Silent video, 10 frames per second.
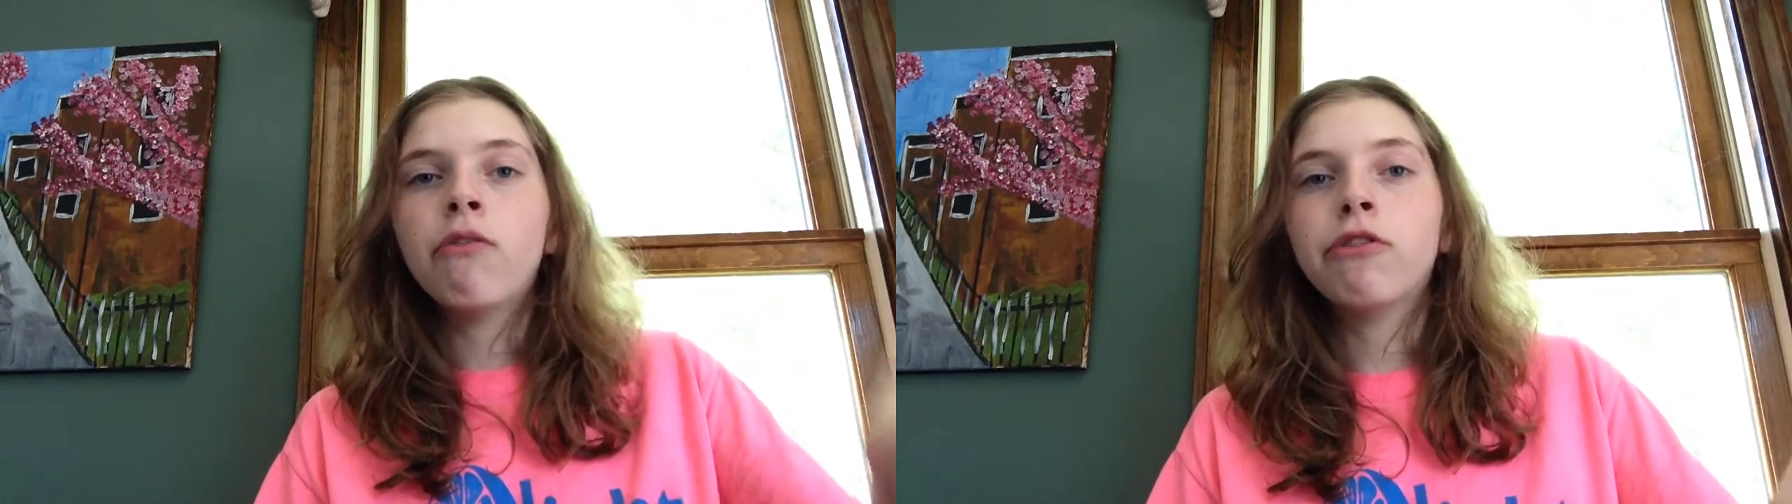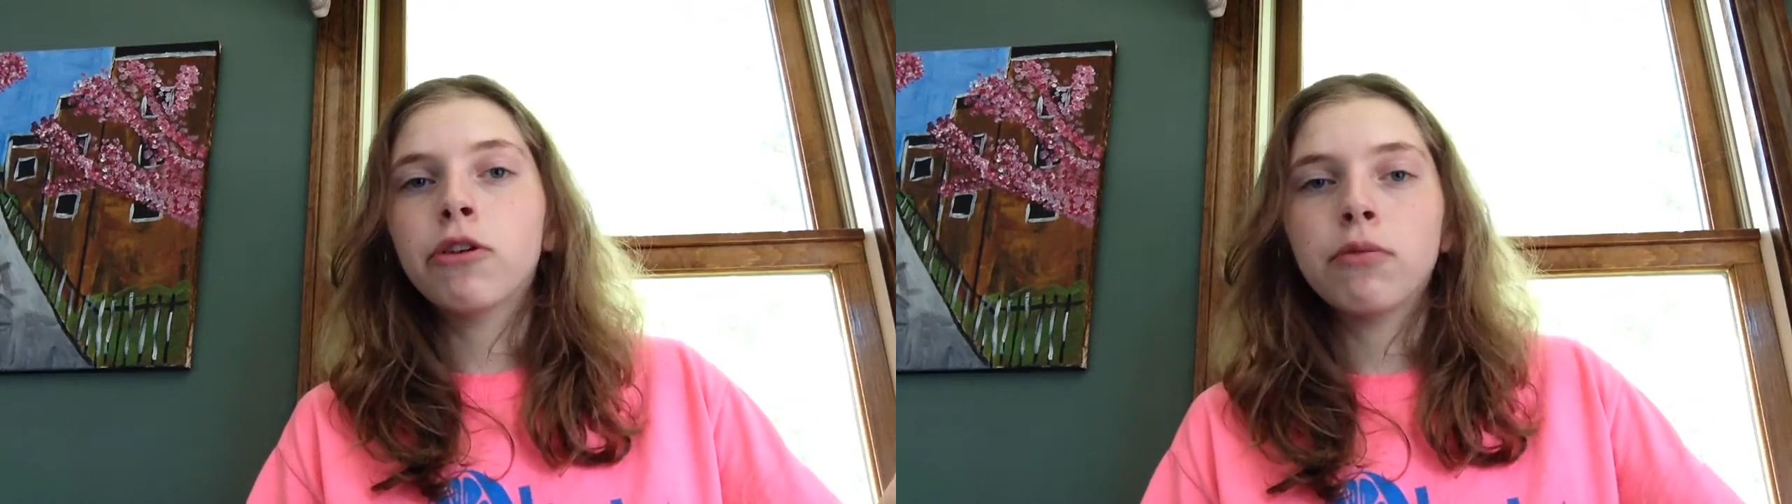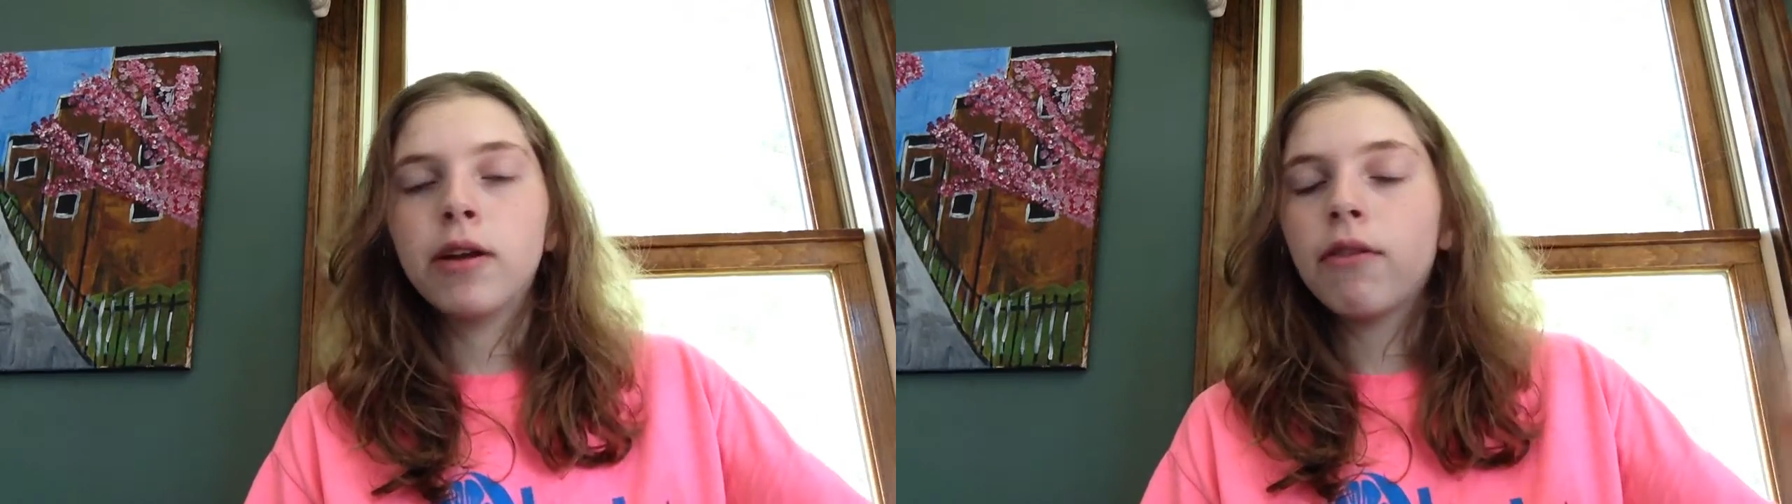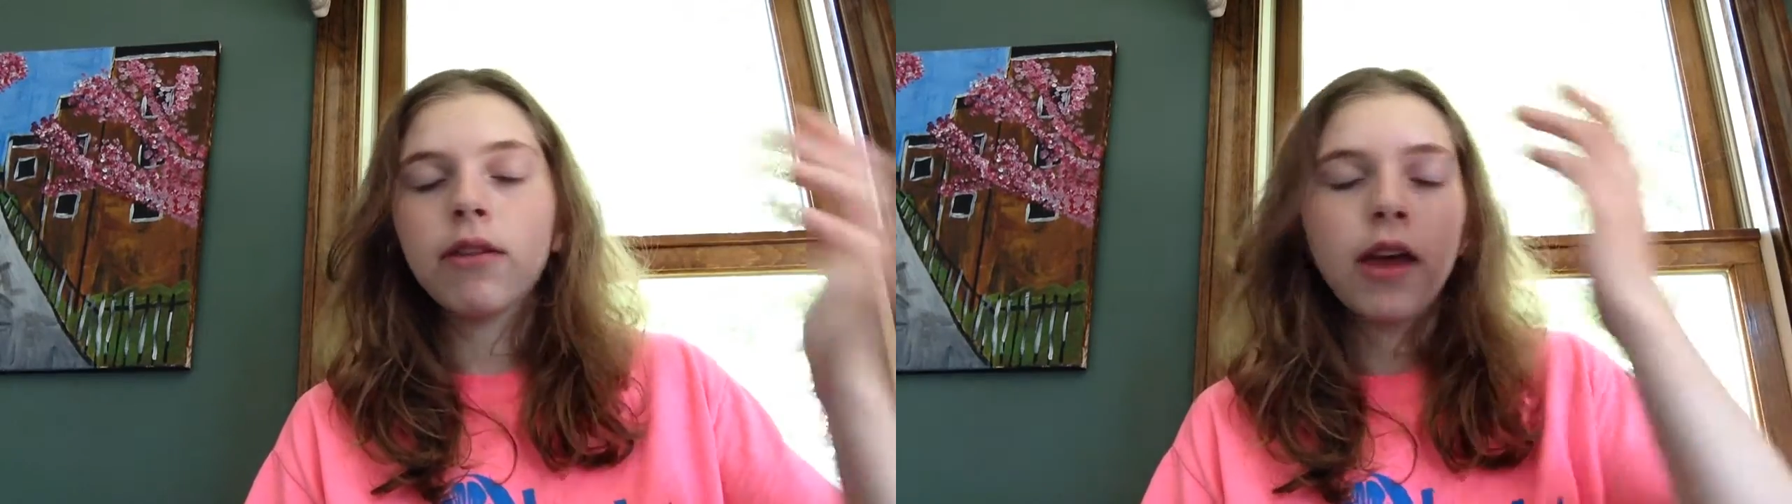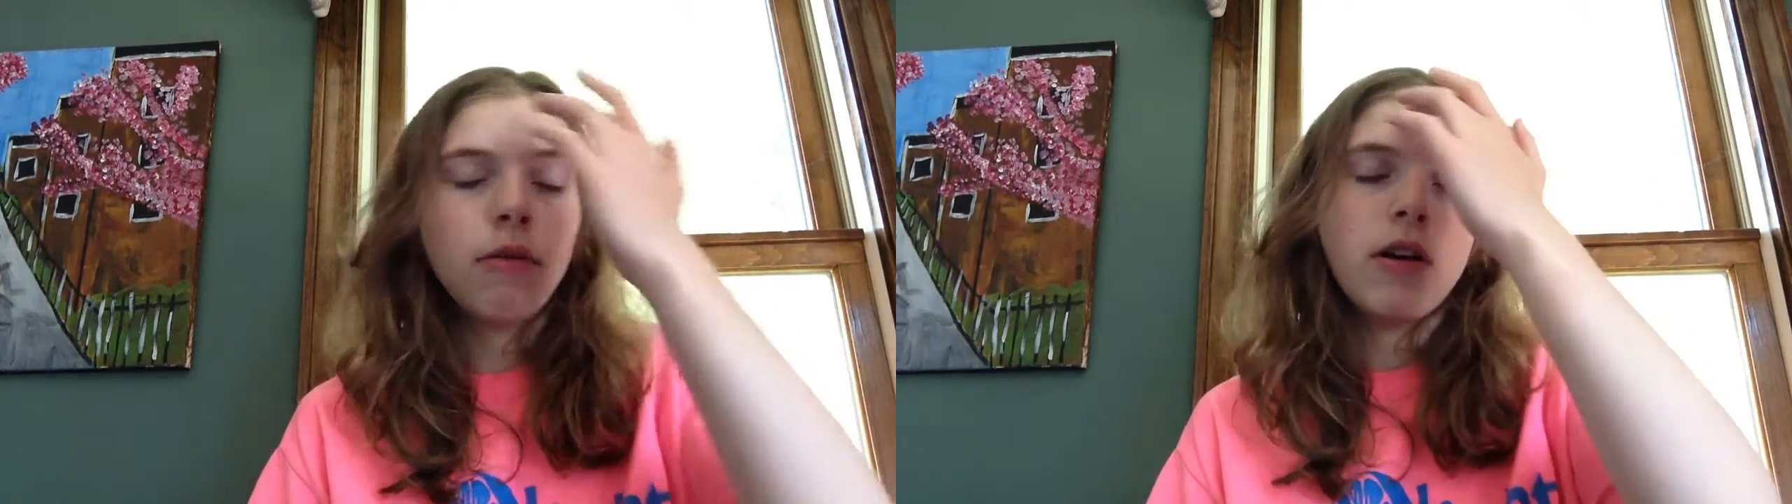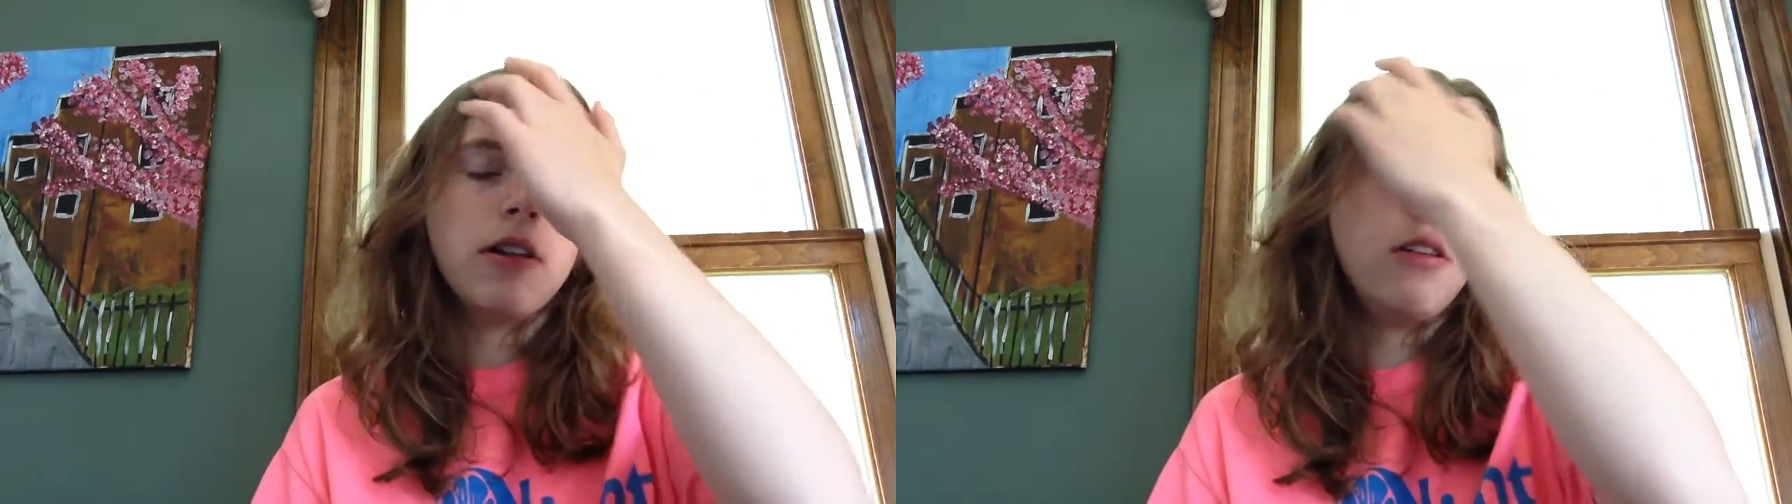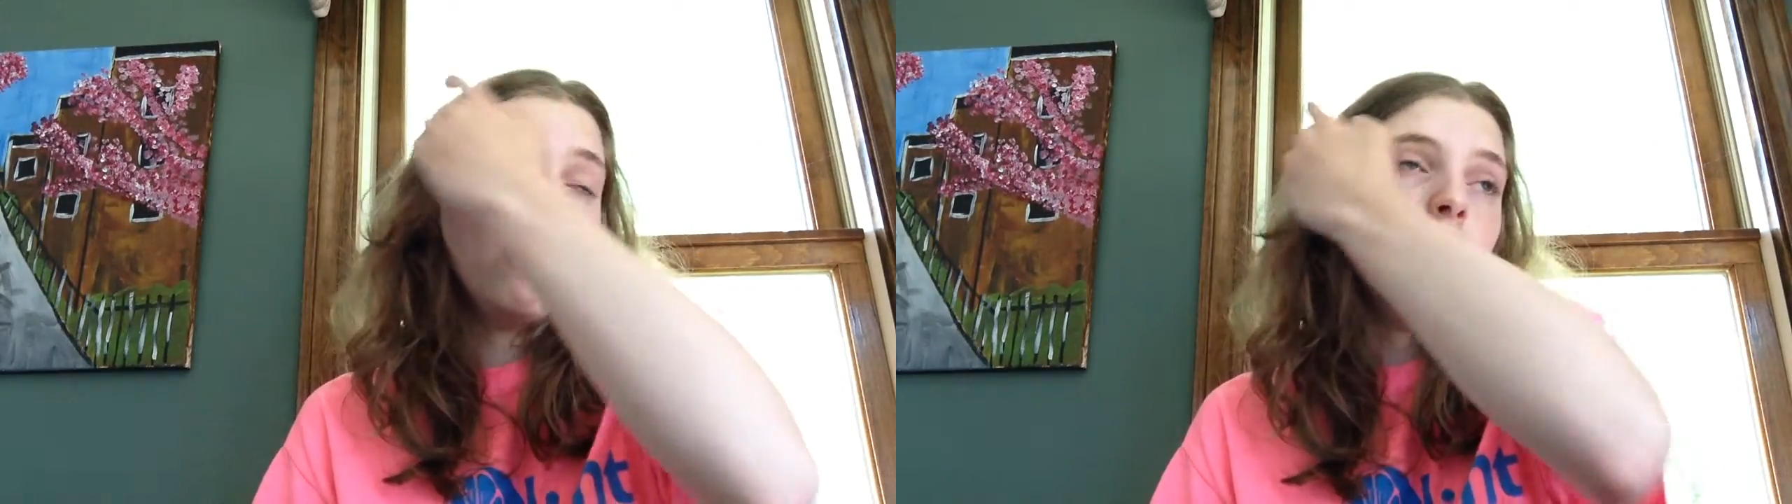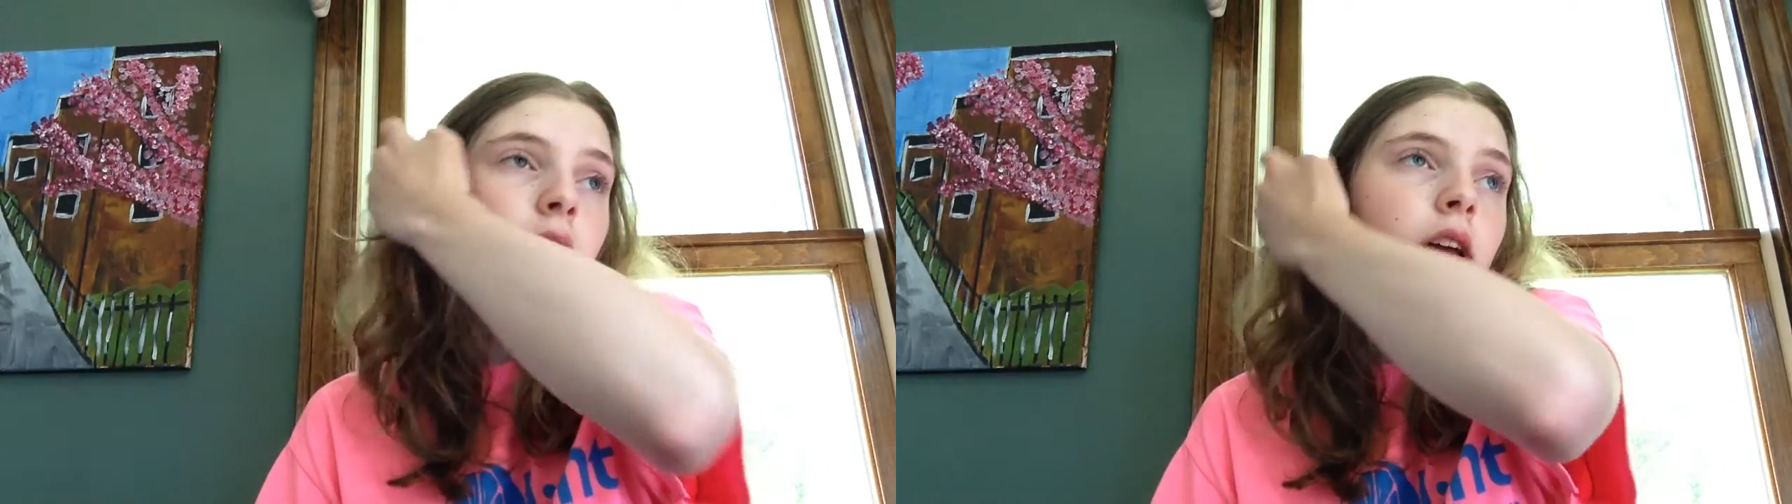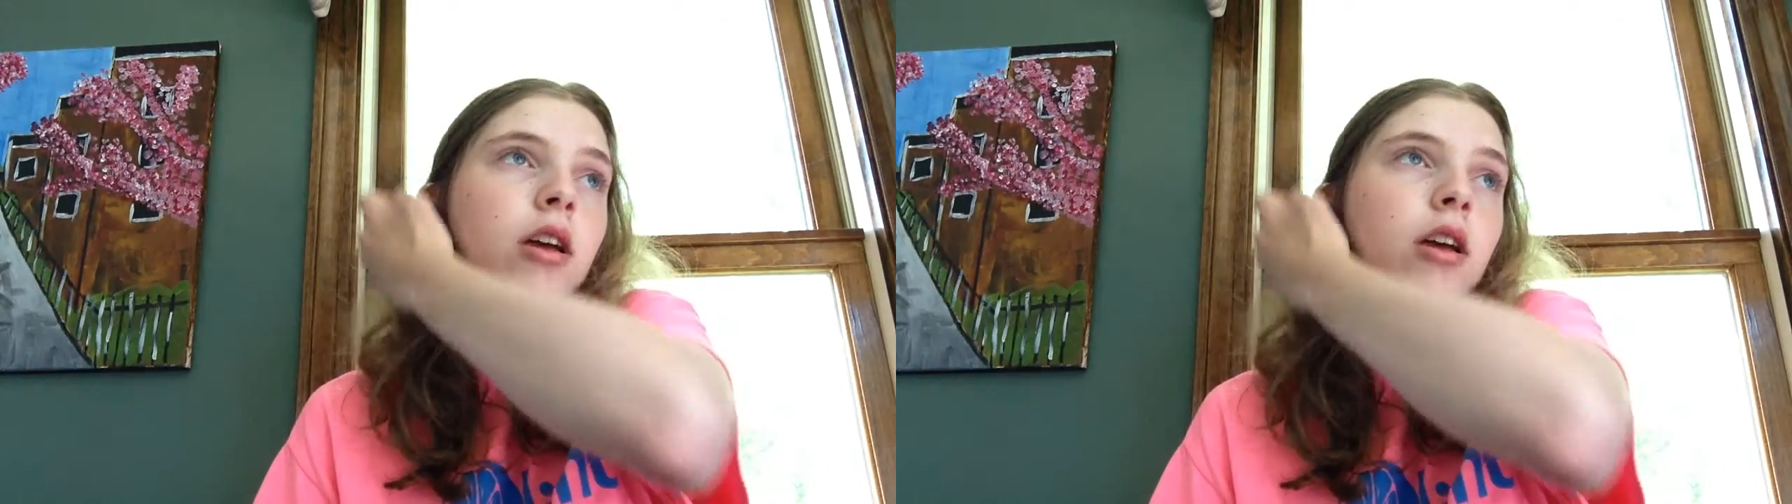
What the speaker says: for whatever they want to do.